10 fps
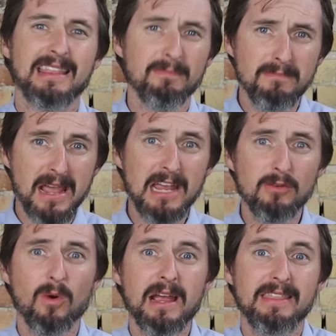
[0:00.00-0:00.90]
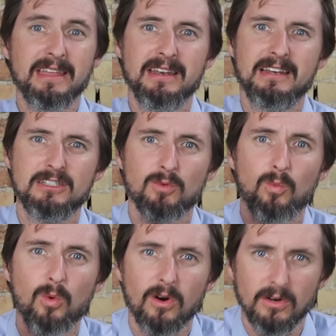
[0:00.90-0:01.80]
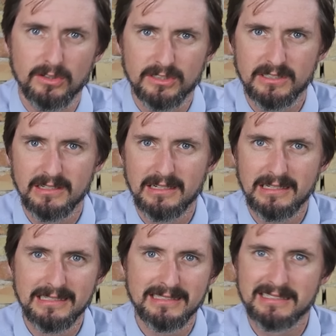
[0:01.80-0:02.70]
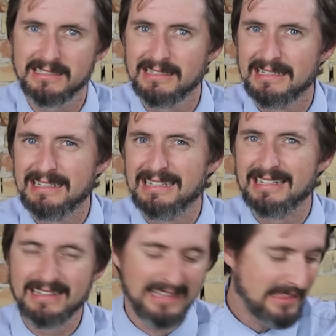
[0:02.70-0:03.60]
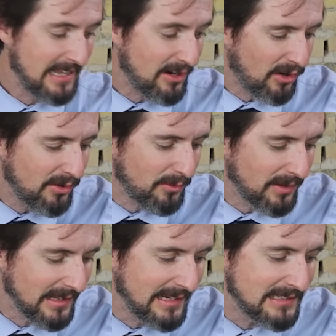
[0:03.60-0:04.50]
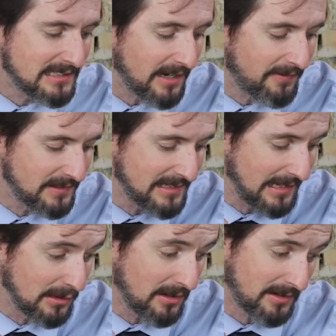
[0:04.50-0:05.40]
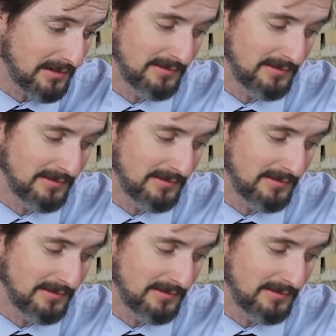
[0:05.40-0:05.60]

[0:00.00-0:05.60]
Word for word: The main way that it is worse is that they aren't really as tough as they look.